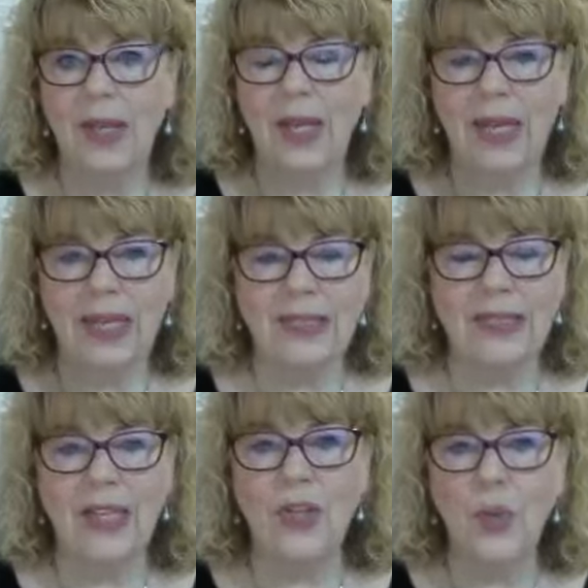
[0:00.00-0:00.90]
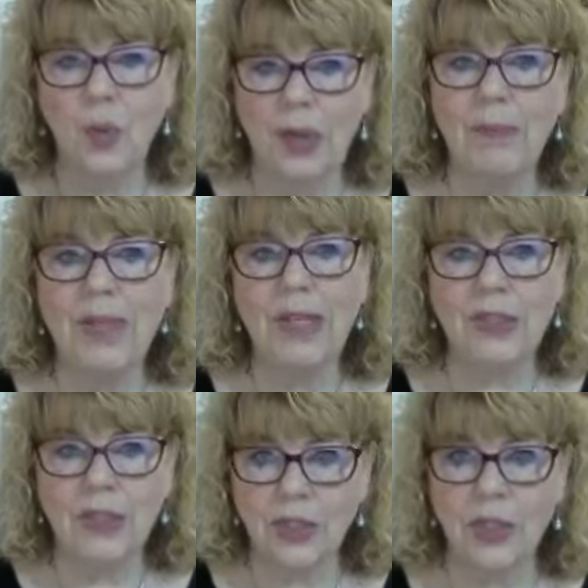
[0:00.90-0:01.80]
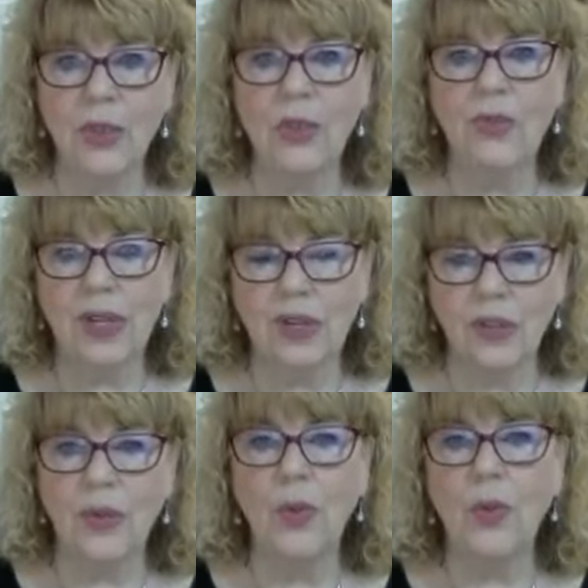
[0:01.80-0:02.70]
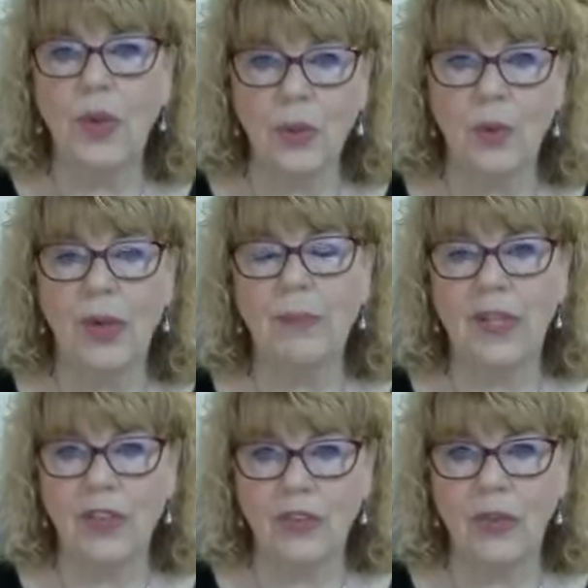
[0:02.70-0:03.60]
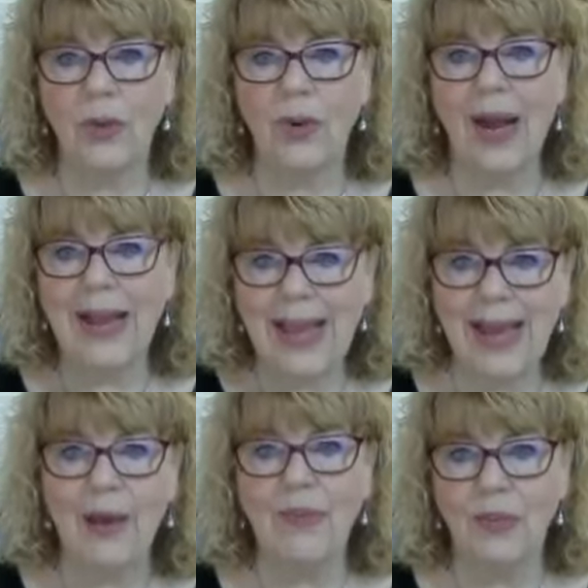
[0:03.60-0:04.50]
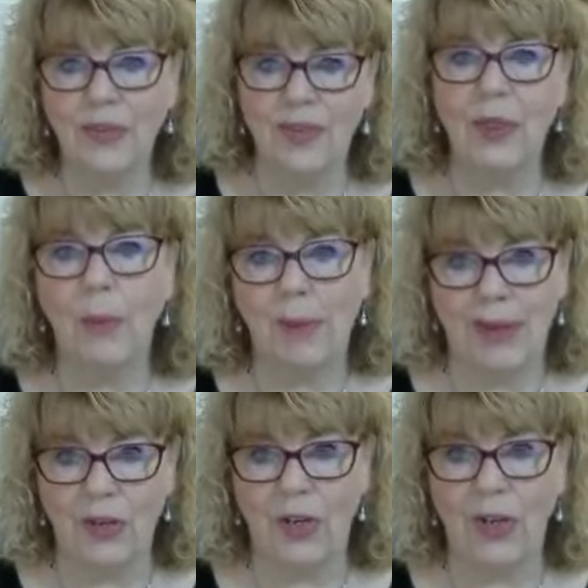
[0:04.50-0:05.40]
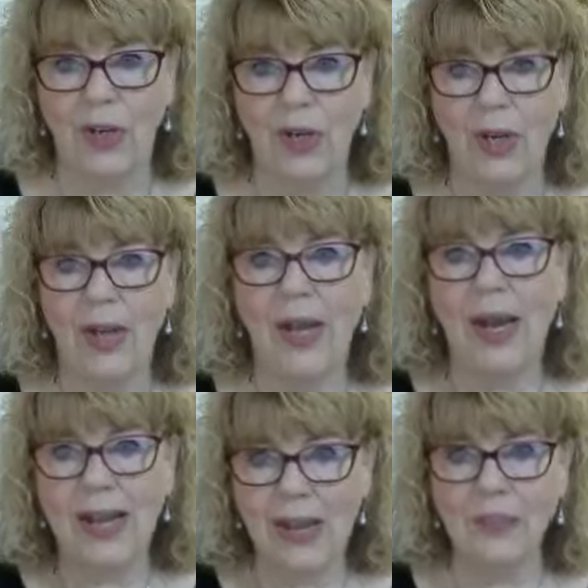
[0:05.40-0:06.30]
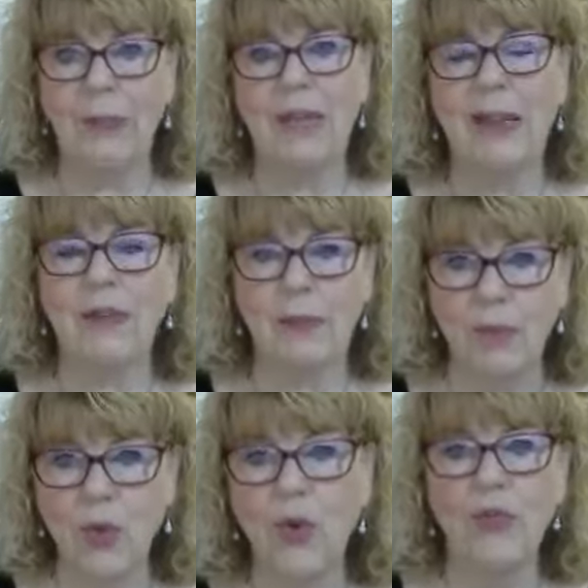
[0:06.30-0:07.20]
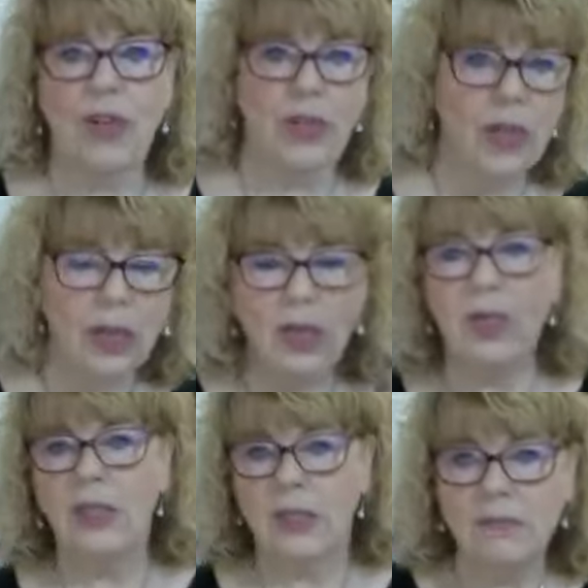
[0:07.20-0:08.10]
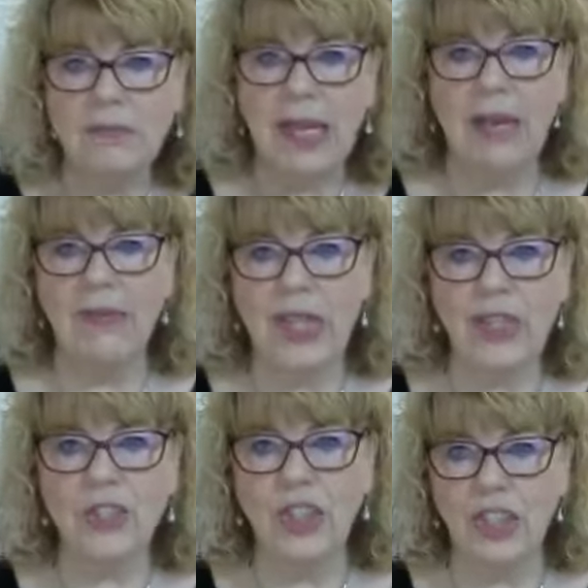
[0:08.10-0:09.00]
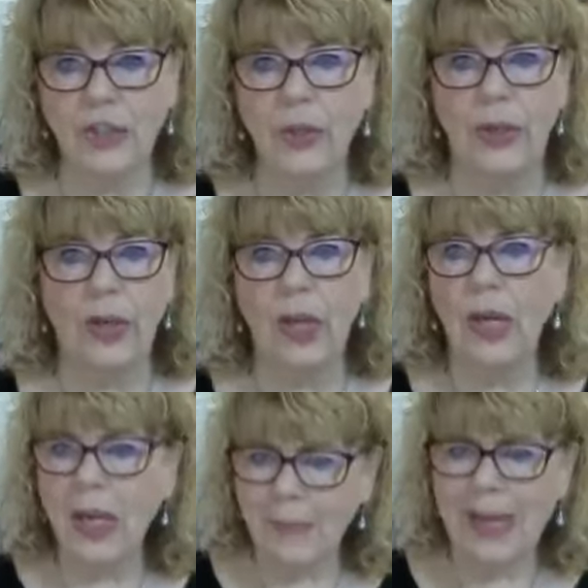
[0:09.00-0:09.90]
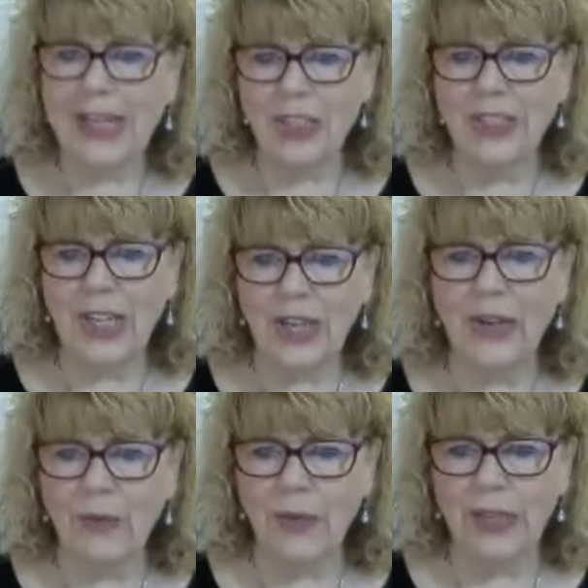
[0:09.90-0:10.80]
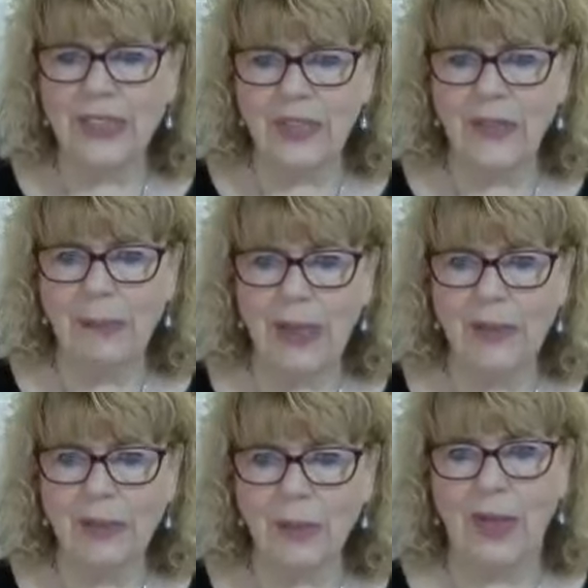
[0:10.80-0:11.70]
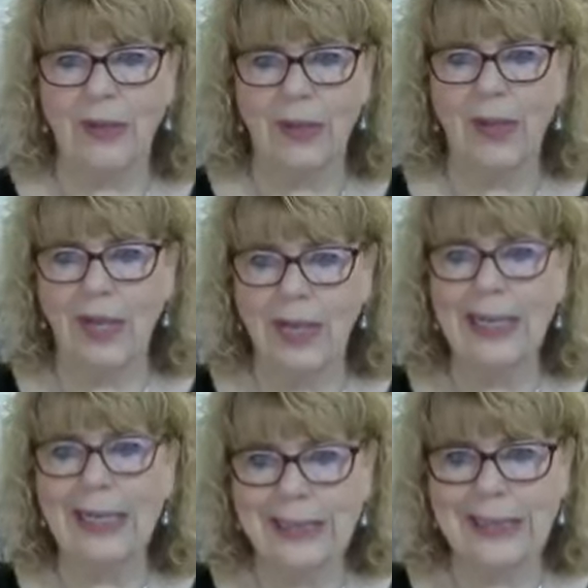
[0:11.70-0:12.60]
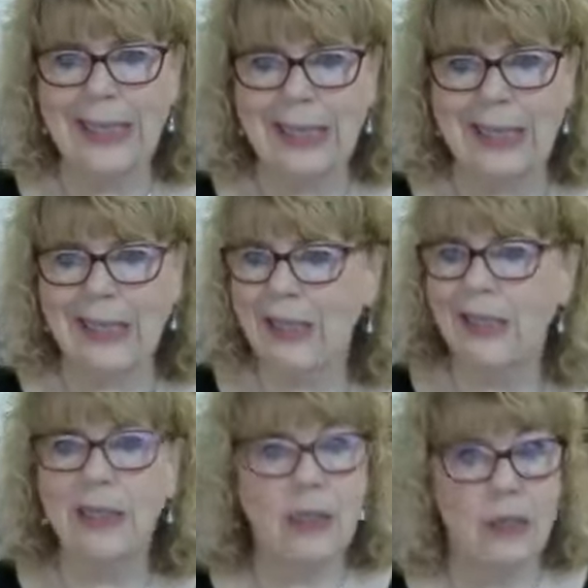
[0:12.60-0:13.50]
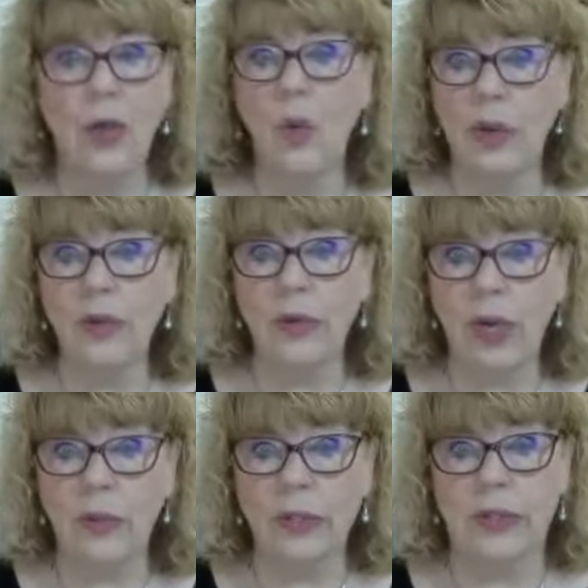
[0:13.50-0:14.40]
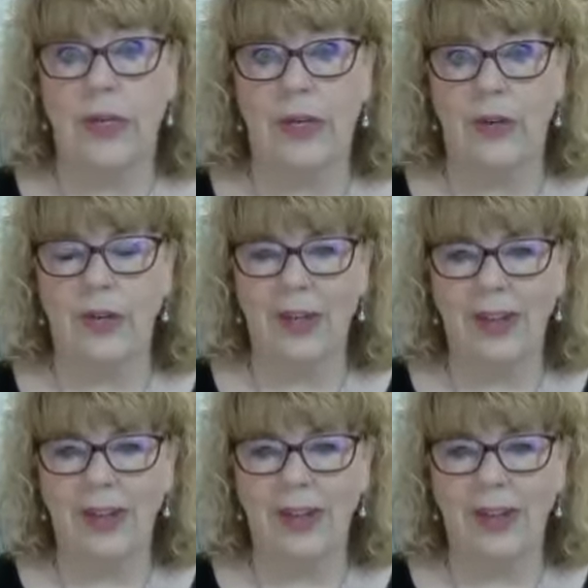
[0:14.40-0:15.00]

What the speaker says: and I said, you want me to serve and do what you want me to do, I have to feel better. I have to be able to move and have the energy to do it. Imagine carrying 47 pounds around. I got to tell you, no wonder I was tired.